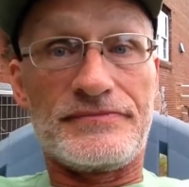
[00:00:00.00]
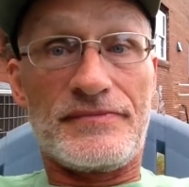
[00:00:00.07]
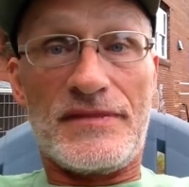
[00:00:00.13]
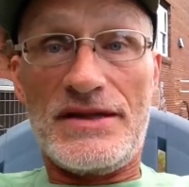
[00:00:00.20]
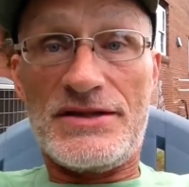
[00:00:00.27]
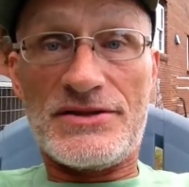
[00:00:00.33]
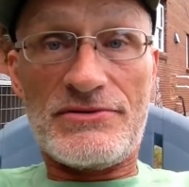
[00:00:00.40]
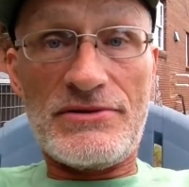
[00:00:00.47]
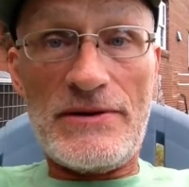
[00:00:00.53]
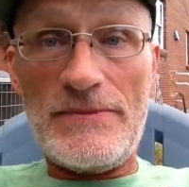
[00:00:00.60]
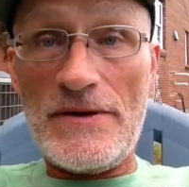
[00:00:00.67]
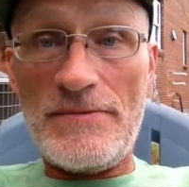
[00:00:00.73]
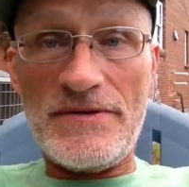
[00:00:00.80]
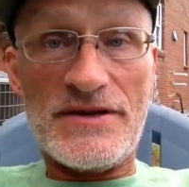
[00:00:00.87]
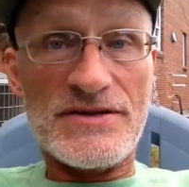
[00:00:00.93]
They just drop
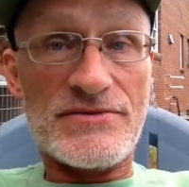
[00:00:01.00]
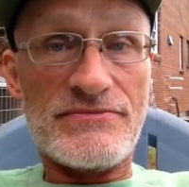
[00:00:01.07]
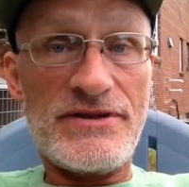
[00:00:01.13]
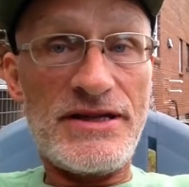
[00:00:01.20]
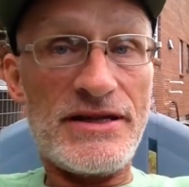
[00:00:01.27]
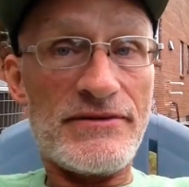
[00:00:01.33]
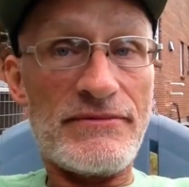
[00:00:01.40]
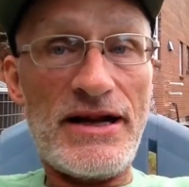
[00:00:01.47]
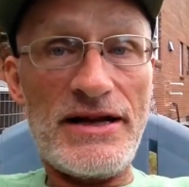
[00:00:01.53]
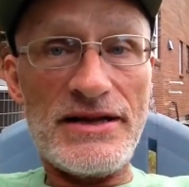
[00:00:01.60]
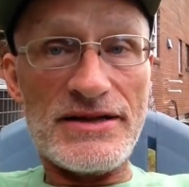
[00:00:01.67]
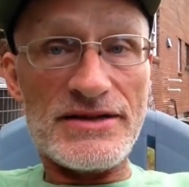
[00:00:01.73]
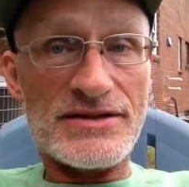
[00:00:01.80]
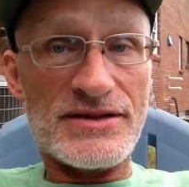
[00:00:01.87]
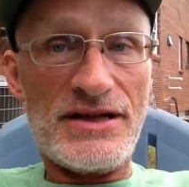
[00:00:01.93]
out because reading and
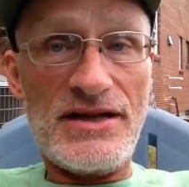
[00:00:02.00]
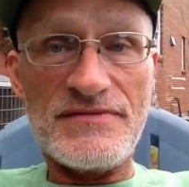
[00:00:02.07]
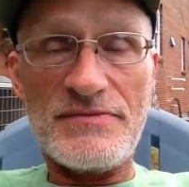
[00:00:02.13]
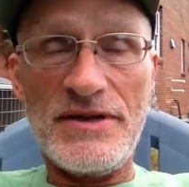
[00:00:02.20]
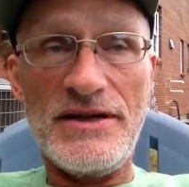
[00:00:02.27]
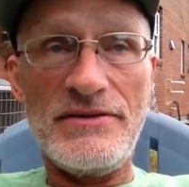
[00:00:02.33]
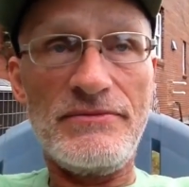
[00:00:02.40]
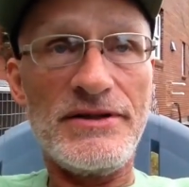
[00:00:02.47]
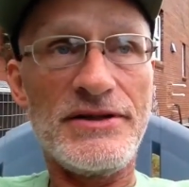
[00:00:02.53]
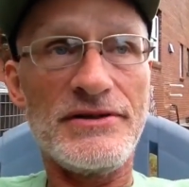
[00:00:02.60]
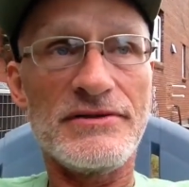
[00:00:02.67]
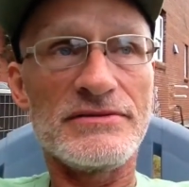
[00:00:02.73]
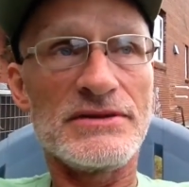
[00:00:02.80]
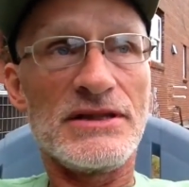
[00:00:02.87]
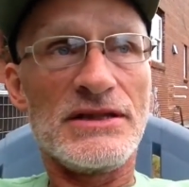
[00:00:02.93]
writing is tough, man, when
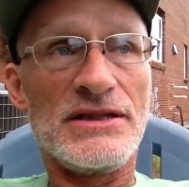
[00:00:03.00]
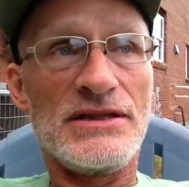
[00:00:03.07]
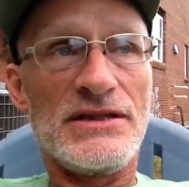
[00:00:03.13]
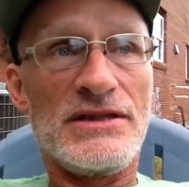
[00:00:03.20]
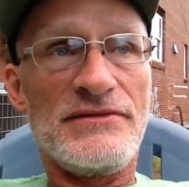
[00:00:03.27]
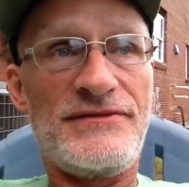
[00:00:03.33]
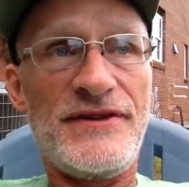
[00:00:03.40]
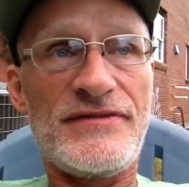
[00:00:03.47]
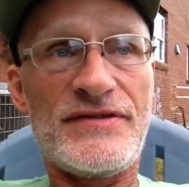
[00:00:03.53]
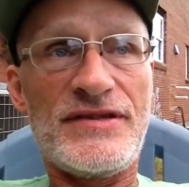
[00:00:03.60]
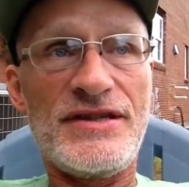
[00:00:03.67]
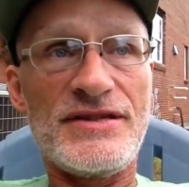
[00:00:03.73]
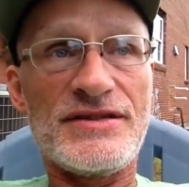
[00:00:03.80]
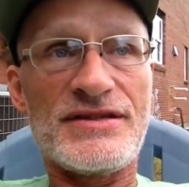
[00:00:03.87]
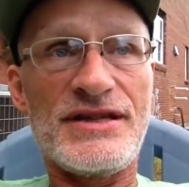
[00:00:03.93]
you're
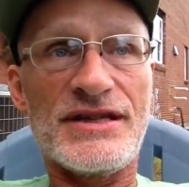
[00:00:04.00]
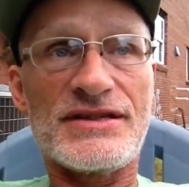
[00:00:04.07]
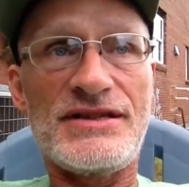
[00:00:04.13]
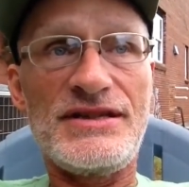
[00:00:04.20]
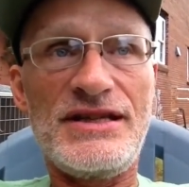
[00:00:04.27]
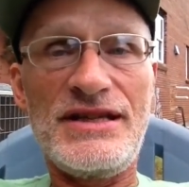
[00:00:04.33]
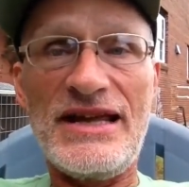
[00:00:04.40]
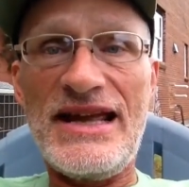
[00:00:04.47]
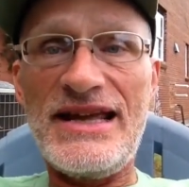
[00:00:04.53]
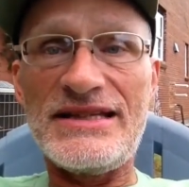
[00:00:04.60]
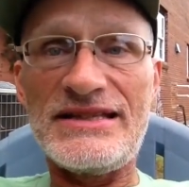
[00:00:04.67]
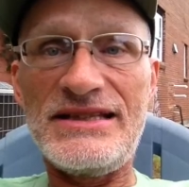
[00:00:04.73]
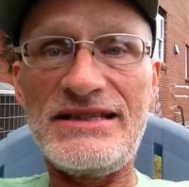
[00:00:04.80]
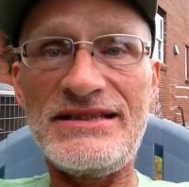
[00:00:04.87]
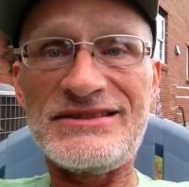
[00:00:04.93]
15, 16,
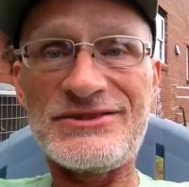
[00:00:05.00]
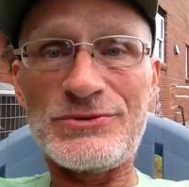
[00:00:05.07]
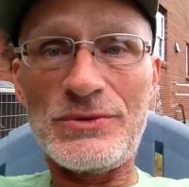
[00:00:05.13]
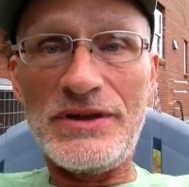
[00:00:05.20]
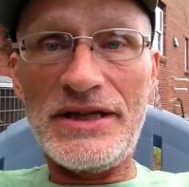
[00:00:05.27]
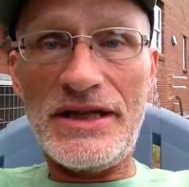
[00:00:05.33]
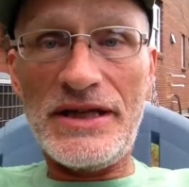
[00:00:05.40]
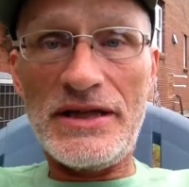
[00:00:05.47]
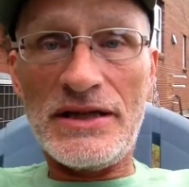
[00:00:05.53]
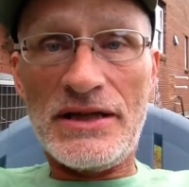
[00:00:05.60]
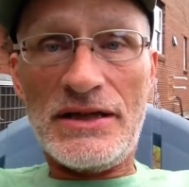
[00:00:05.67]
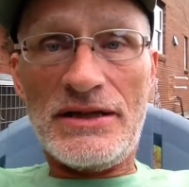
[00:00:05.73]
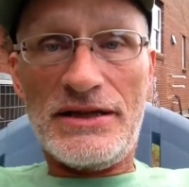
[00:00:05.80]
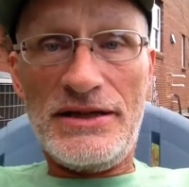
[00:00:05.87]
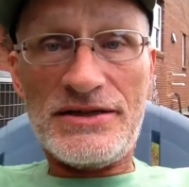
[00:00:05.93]
18, 20.
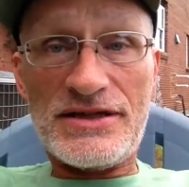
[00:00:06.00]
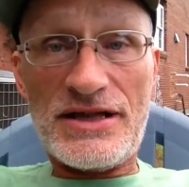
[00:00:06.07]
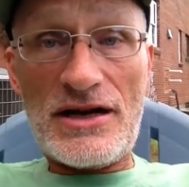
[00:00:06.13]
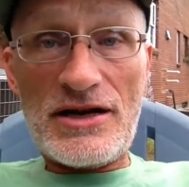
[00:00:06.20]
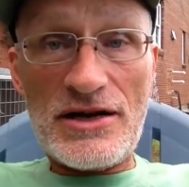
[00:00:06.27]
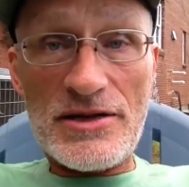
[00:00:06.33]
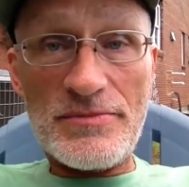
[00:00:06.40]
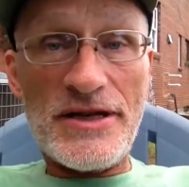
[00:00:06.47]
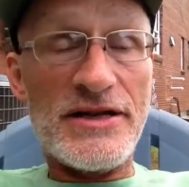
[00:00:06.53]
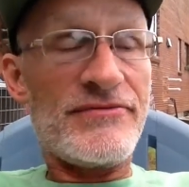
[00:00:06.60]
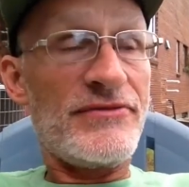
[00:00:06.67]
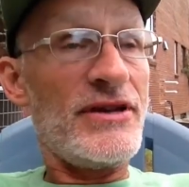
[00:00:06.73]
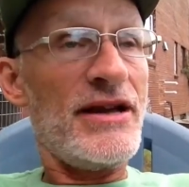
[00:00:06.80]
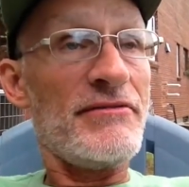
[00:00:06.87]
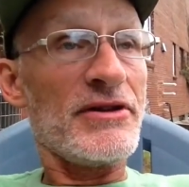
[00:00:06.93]
That's hard, man,
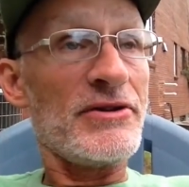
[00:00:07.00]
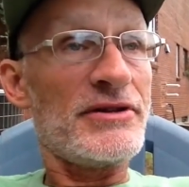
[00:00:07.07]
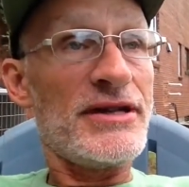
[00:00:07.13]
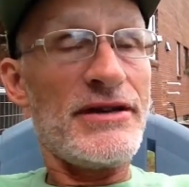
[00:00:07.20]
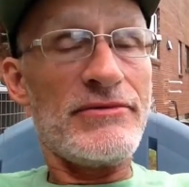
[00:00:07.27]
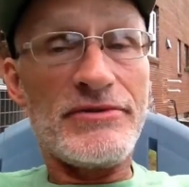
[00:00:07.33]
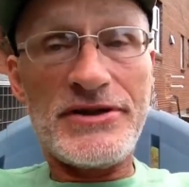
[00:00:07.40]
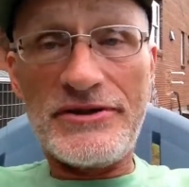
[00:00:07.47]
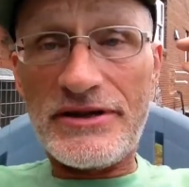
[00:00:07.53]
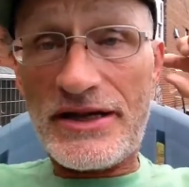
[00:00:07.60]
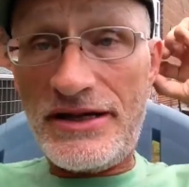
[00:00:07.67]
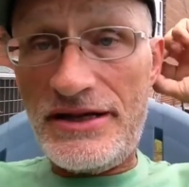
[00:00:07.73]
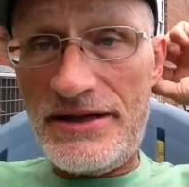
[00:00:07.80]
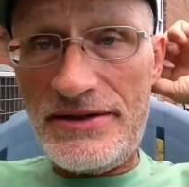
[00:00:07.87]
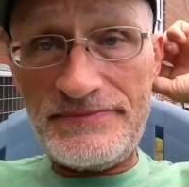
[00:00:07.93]
if you haven't learned that when you're a
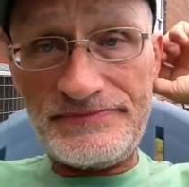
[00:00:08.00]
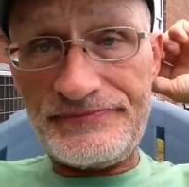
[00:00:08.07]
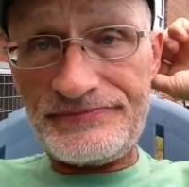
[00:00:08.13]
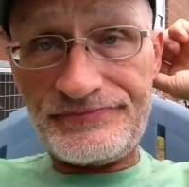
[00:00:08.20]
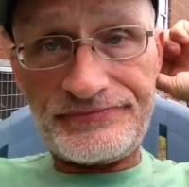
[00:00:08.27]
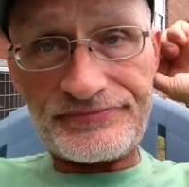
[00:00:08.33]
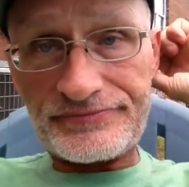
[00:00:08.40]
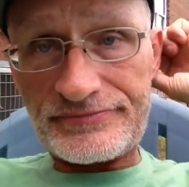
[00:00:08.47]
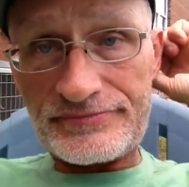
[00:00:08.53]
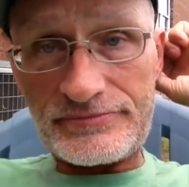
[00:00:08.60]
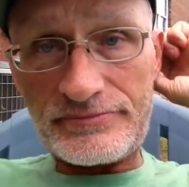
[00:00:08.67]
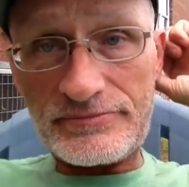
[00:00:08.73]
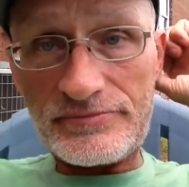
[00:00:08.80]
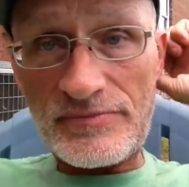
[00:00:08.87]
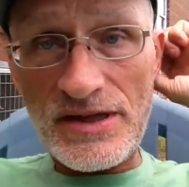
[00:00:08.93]
kid,
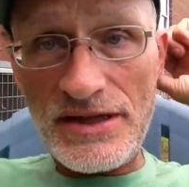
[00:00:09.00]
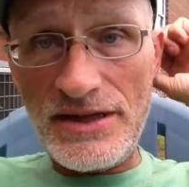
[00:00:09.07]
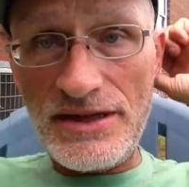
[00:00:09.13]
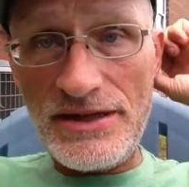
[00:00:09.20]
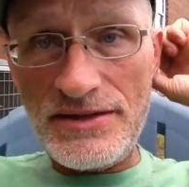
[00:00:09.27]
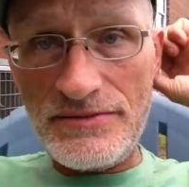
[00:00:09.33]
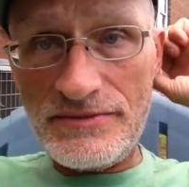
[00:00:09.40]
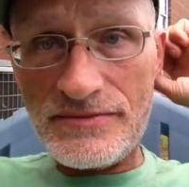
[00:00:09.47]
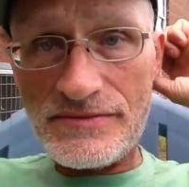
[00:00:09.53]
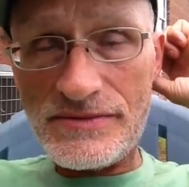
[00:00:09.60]
you know?